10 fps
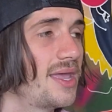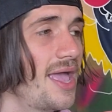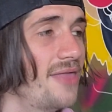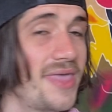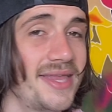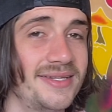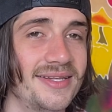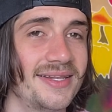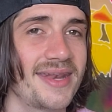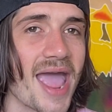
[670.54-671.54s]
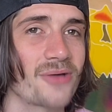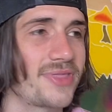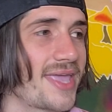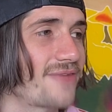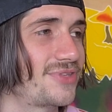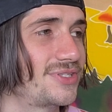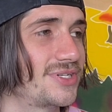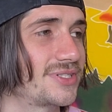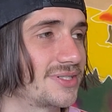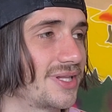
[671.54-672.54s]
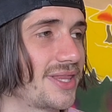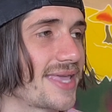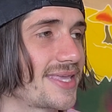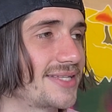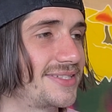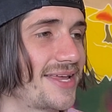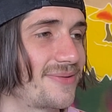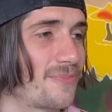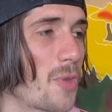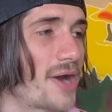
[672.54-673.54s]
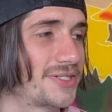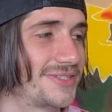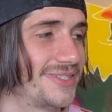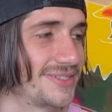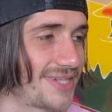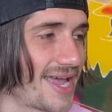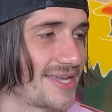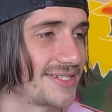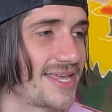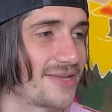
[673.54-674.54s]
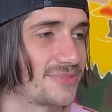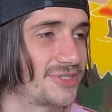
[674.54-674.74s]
And then now they have to just, like I said, watch this guy and take him